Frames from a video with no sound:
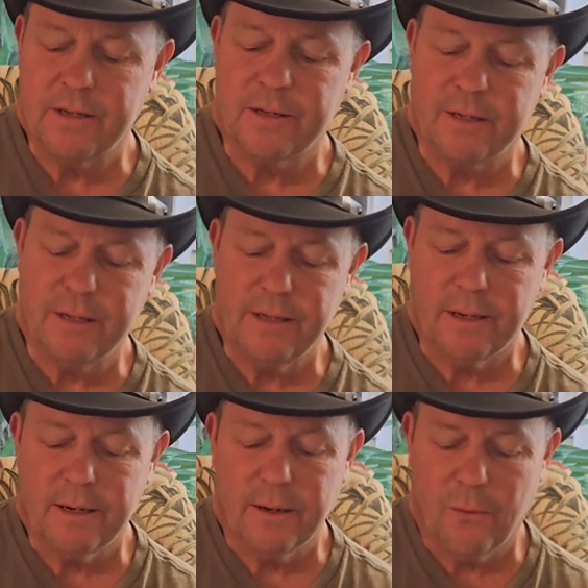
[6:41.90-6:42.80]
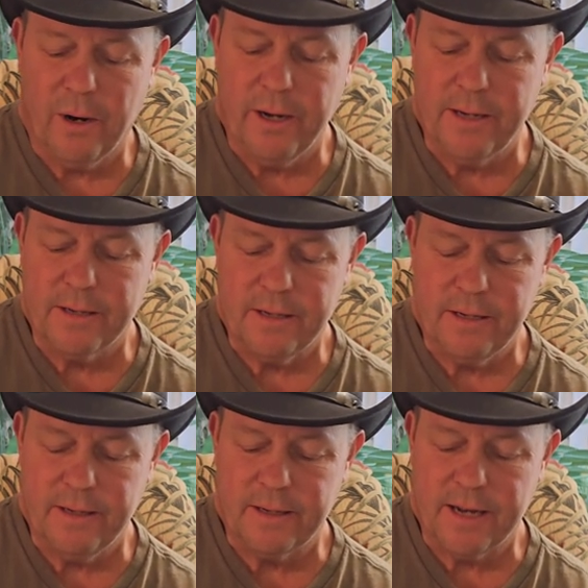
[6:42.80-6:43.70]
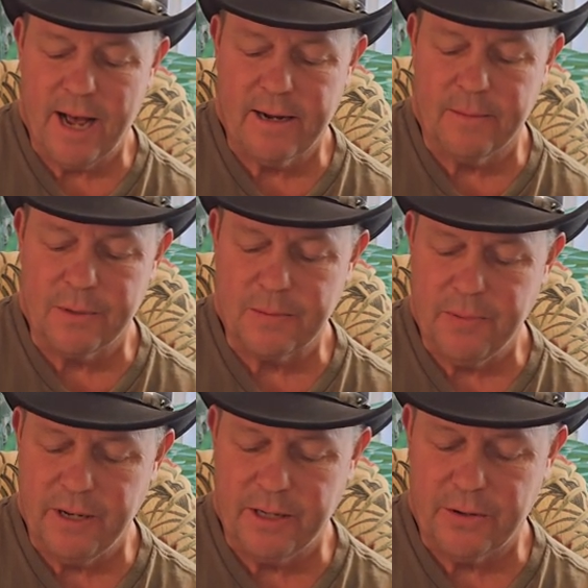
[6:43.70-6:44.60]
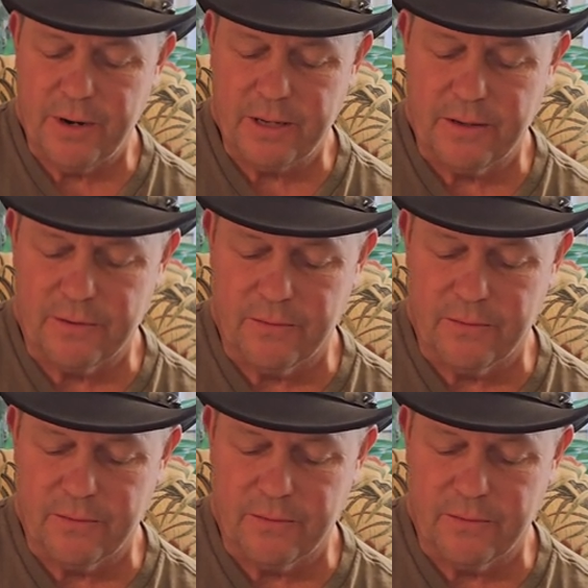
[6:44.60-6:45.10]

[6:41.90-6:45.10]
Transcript: statistic. Uh, one in ten ATACMS penetrate the